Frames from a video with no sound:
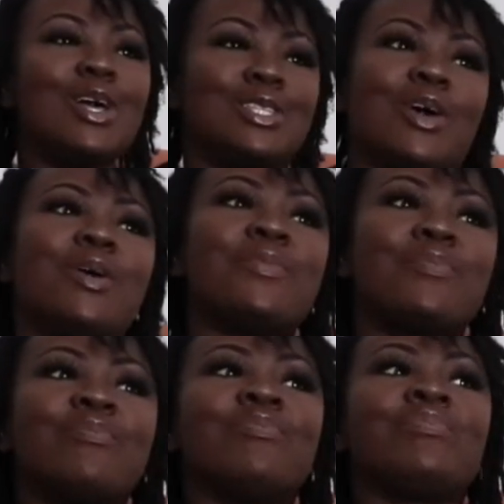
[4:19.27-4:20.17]
So
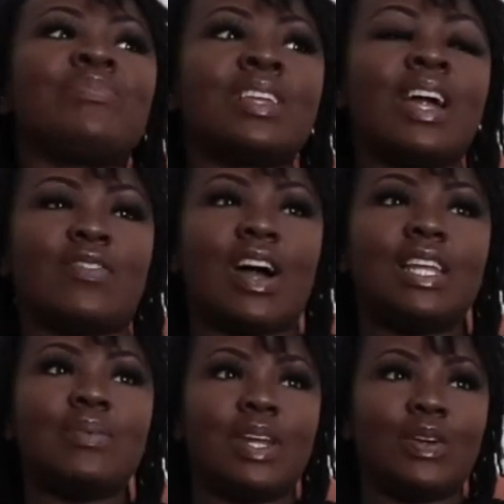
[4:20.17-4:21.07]
I
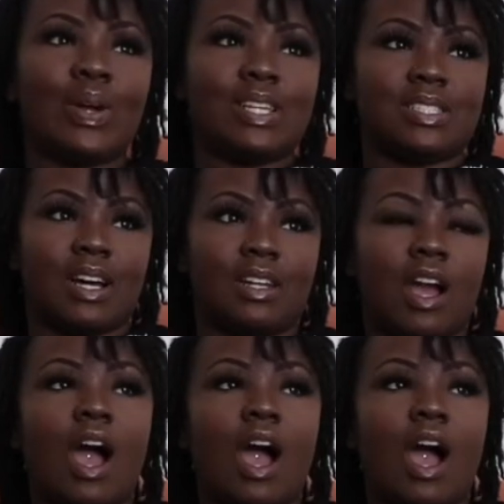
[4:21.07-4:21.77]
finally went and got it done.